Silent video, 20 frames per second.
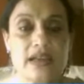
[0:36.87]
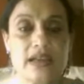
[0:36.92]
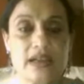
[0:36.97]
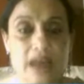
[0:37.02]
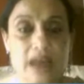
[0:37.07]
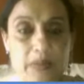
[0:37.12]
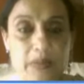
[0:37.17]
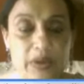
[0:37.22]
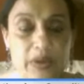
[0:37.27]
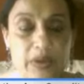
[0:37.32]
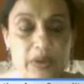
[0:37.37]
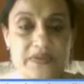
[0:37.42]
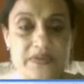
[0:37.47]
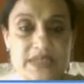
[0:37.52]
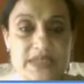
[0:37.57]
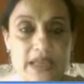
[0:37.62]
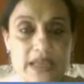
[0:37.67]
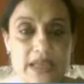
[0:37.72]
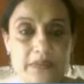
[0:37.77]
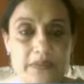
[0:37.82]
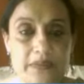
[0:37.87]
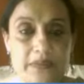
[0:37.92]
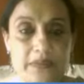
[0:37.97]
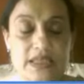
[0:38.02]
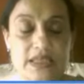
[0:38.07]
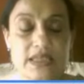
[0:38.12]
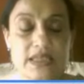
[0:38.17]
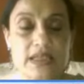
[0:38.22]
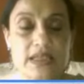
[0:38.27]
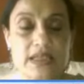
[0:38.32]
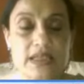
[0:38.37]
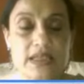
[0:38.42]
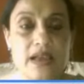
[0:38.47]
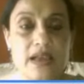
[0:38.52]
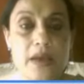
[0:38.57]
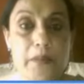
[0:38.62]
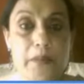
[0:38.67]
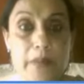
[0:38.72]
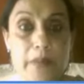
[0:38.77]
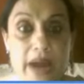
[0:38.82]
a couple of sips
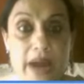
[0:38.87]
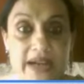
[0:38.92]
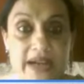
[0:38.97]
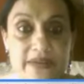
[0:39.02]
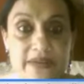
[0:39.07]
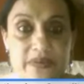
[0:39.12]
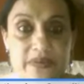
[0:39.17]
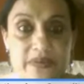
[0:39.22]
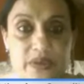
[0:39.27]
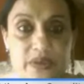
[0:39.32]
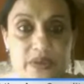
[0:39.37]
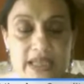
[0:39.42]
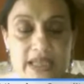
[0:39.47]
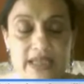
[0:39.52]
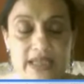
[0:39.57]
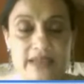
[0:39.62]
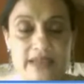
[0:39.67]
mindfully.